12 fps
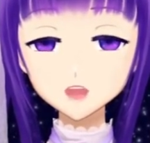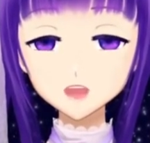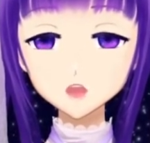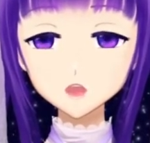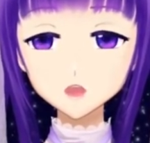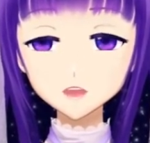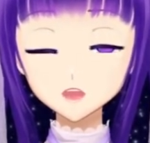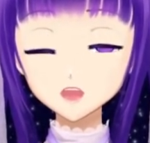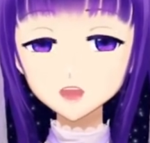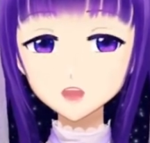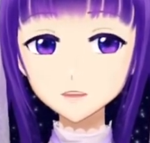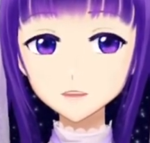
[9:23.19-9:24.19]
Then
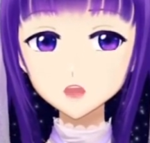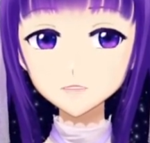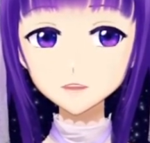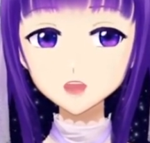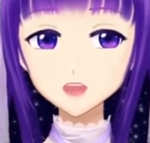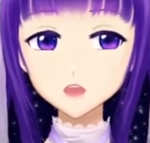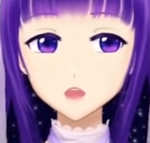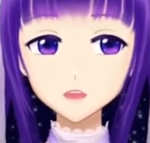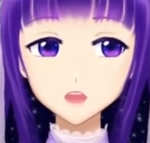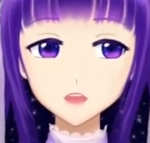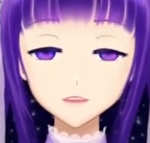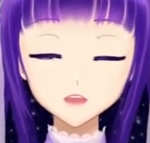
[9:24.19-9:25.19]
there we go.
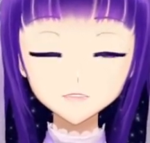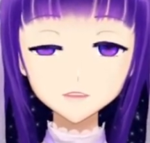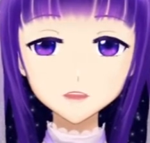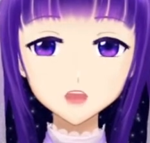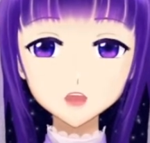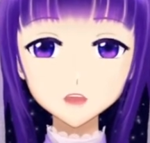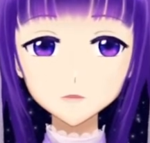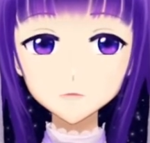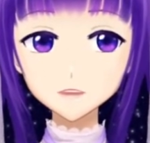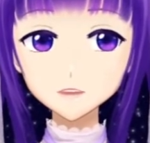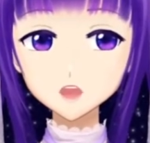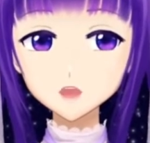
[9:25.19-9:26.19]
You can use the
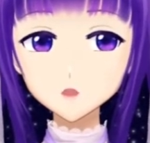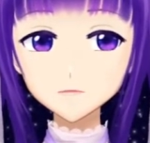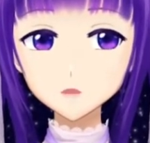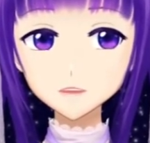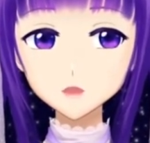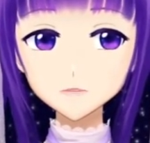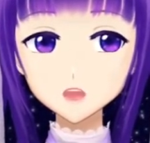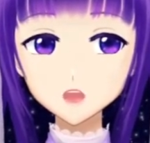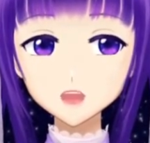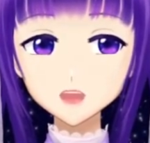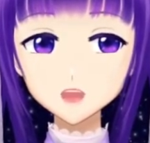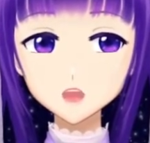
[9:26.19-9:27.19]
different backgrounds
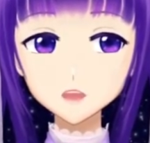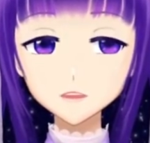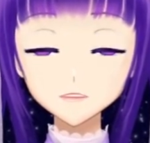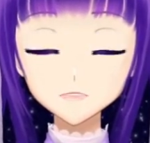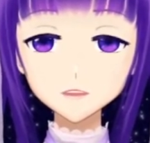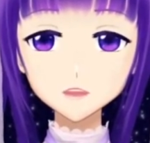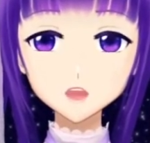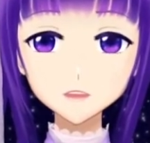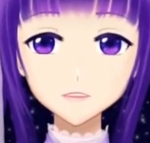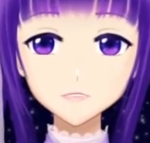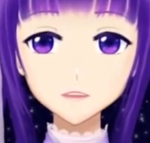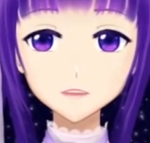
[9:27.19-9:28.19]
now. You can use
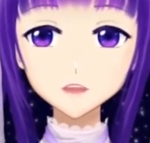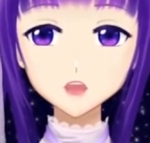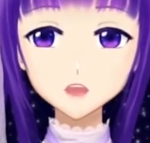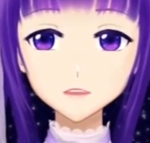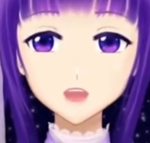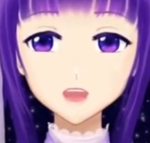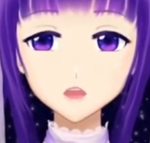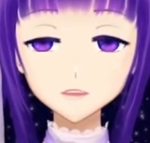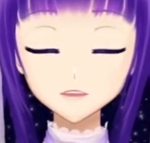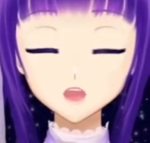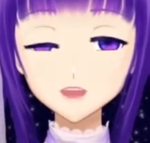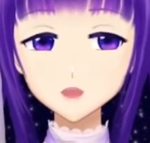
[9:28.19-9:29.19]

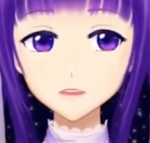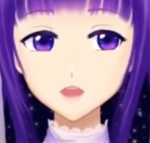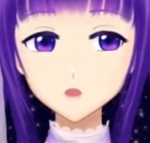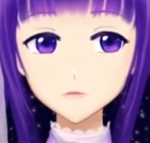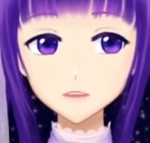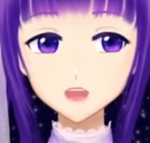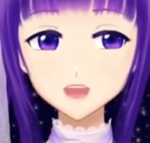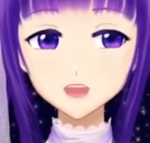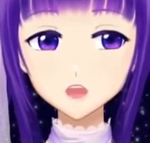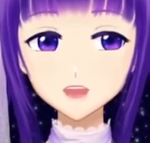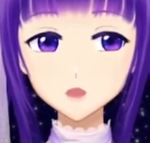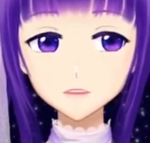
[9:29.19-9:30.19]
other game
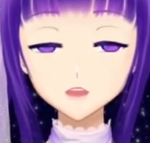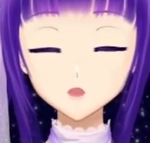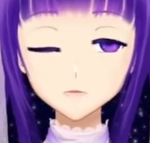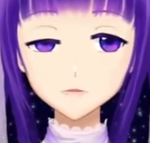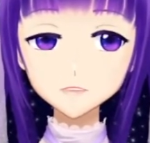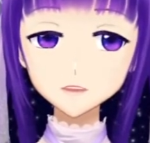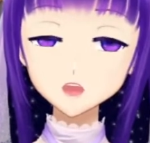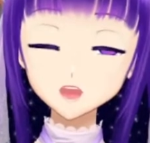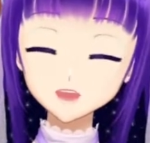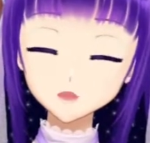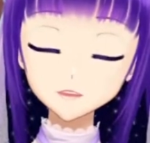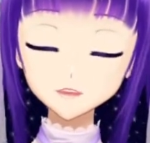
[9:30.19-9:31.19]
capture and capture
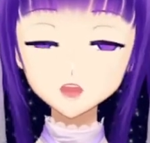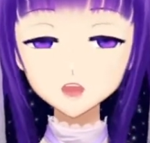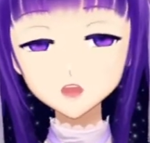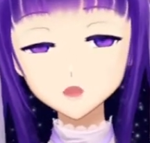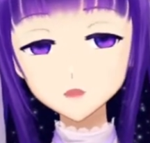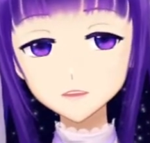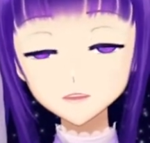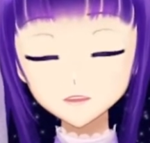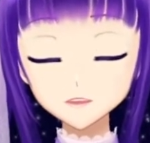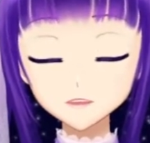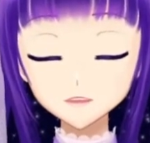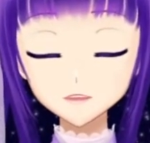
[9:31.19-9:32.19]
games, and then you can
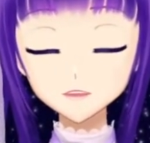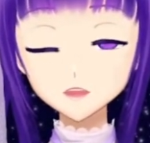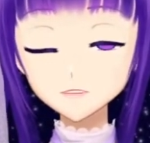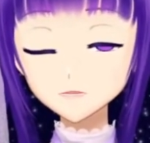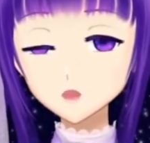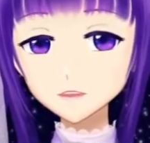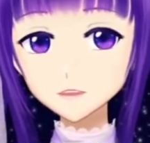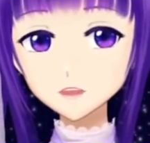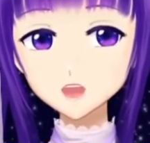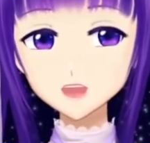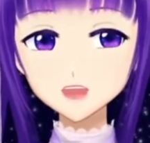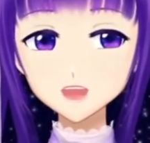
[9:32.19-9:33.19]
start streaming as a
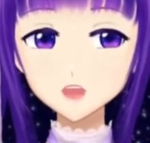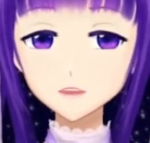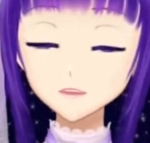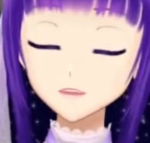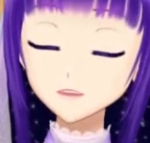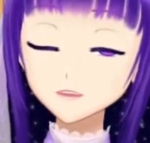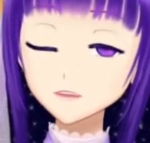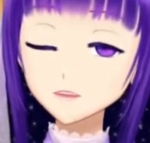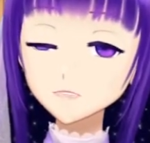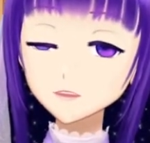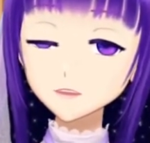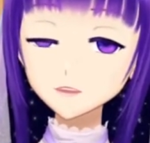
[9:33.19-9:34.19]
cat or
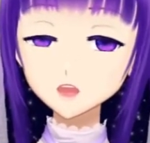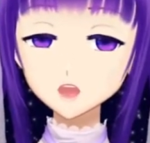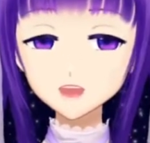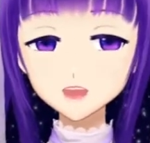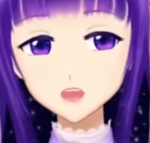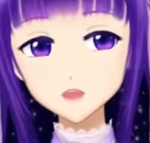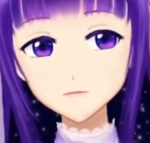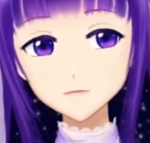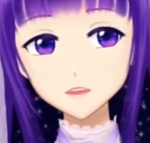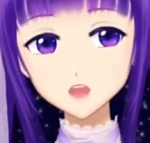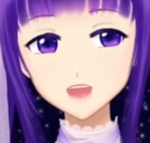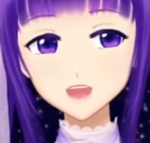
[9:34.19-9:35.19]
another VTuber
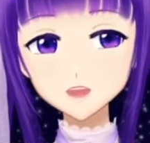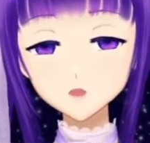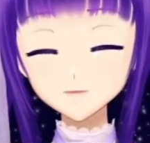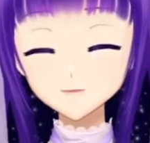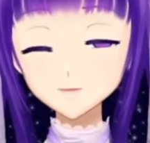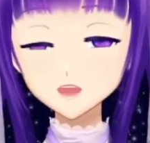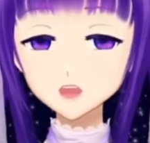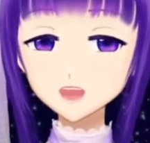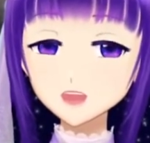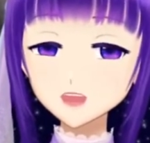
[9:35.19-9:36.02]
like myself.